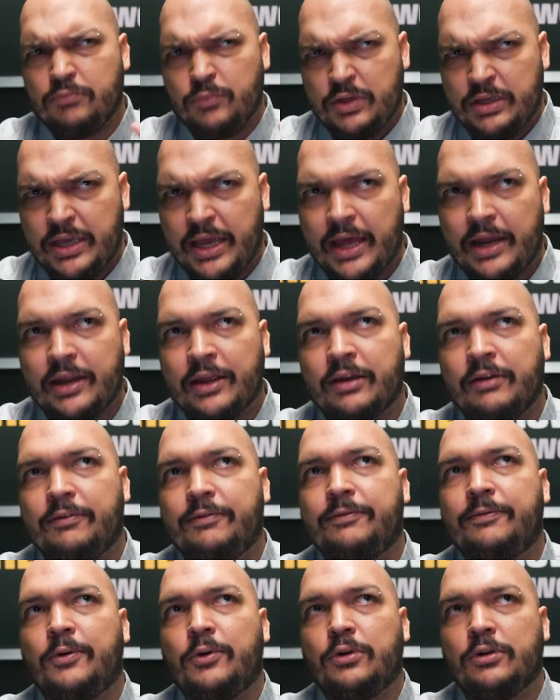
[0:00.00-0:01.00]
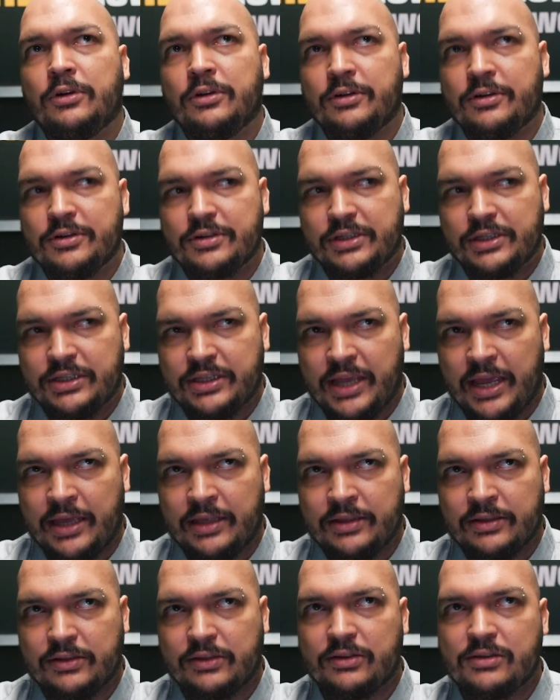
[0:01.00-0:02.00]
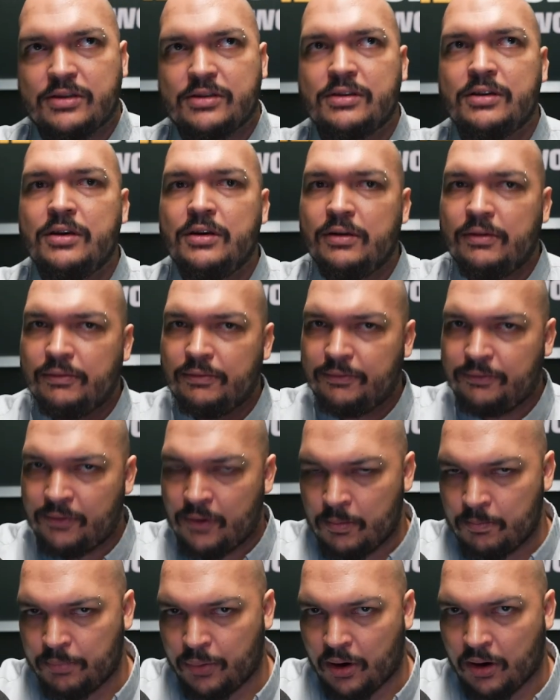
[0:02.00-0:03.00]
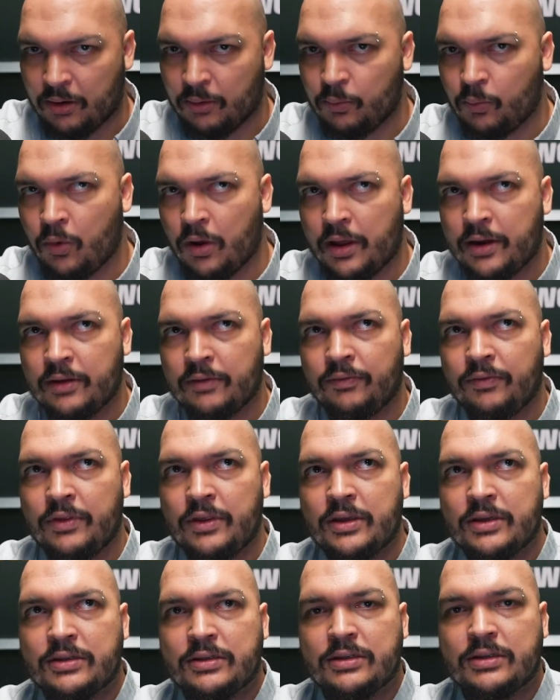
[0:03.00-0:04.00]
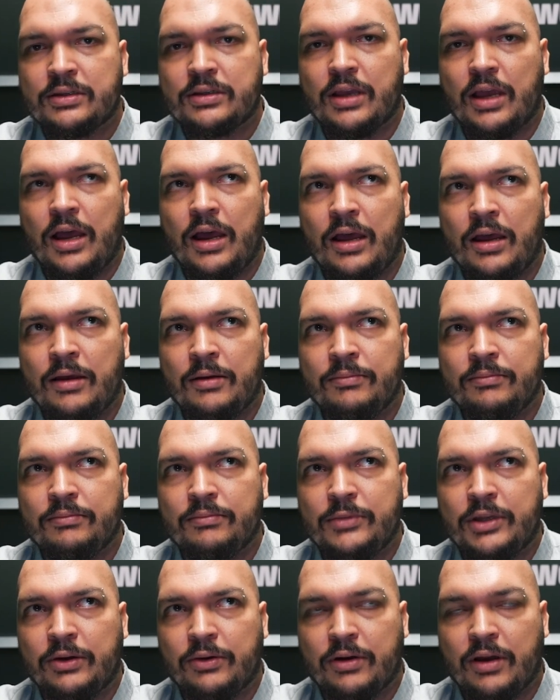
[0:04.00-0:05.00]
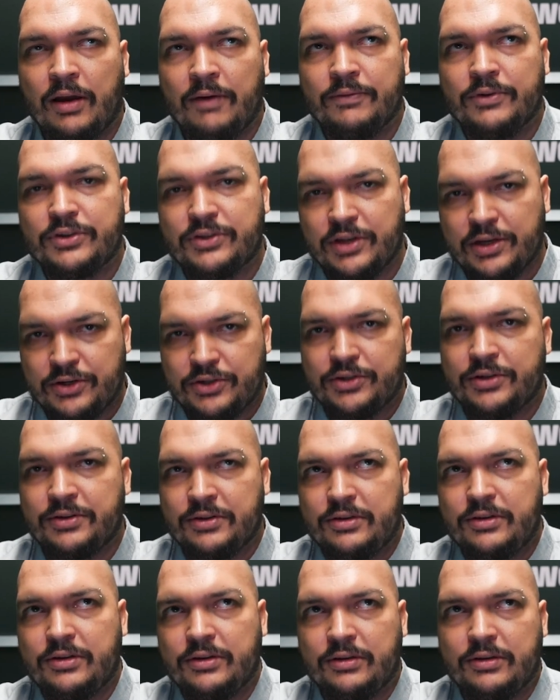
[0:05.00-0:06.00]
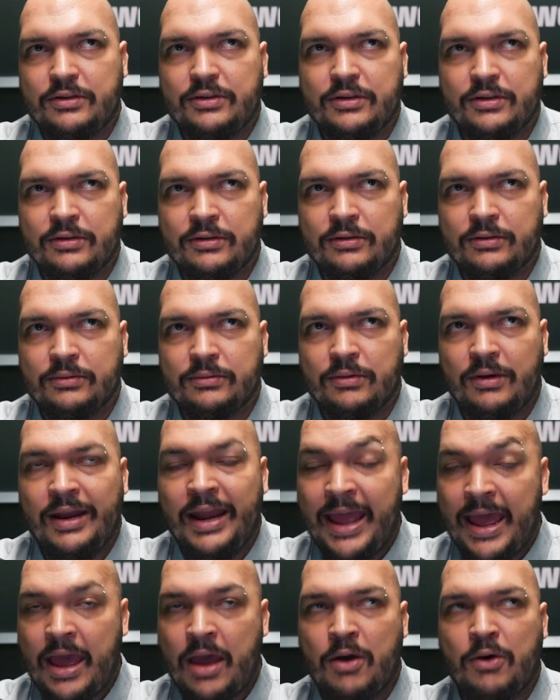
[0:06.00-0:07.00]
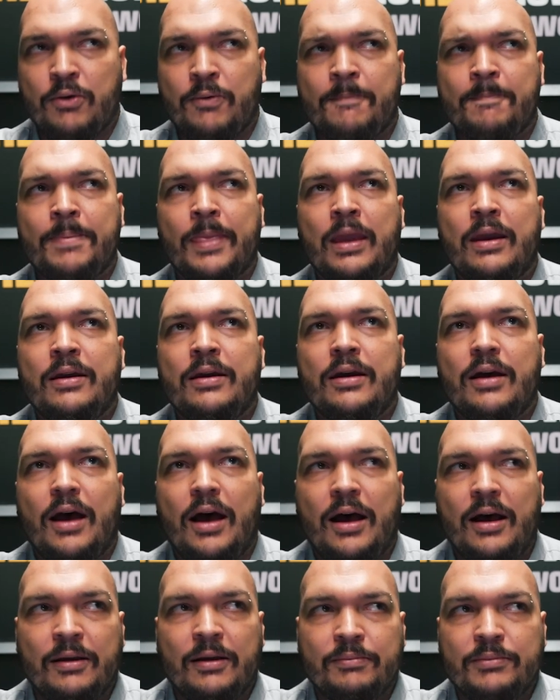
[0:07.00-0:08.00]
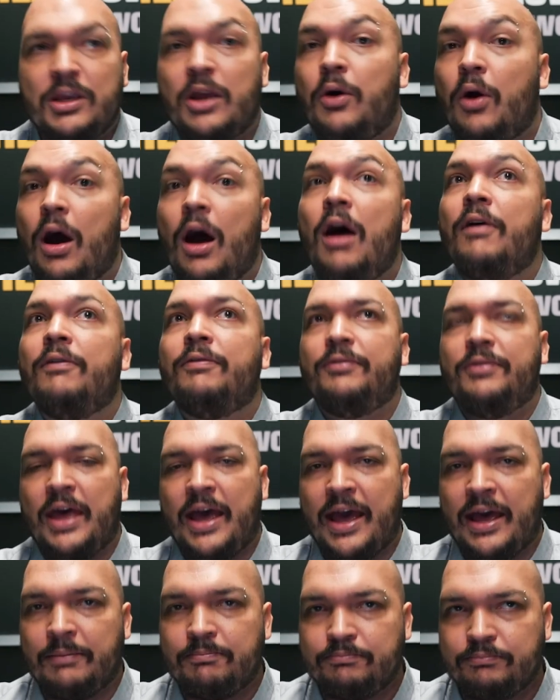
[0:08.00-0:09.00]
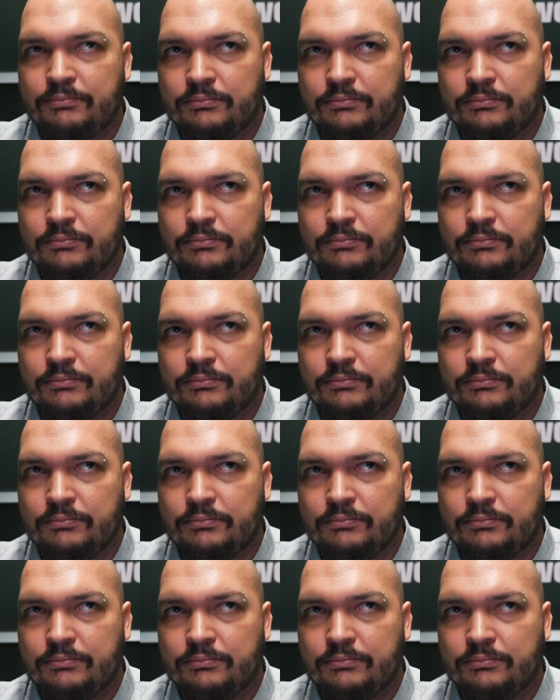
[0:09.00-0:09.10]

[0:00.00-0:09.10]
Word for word: getting a fuller sense from part one of this, um, you know, conversation to to now, um, you know, of that